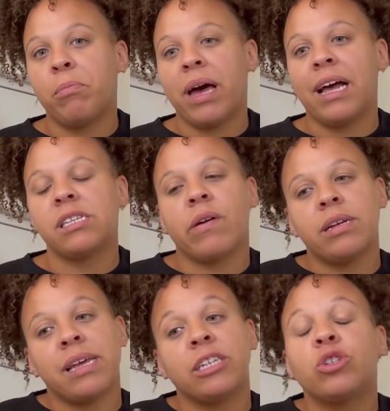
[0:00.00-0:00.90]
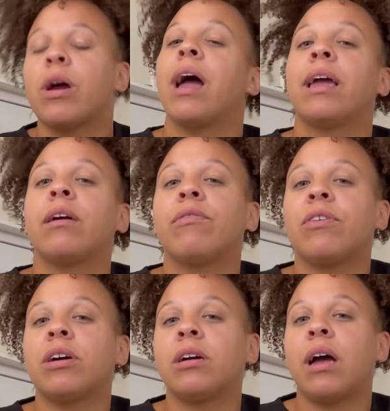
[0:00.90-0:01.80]
But as far as like trying
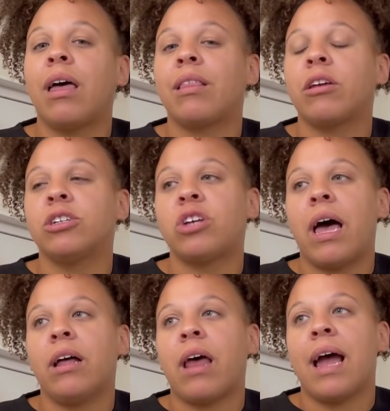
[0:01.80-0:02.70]
for a third child,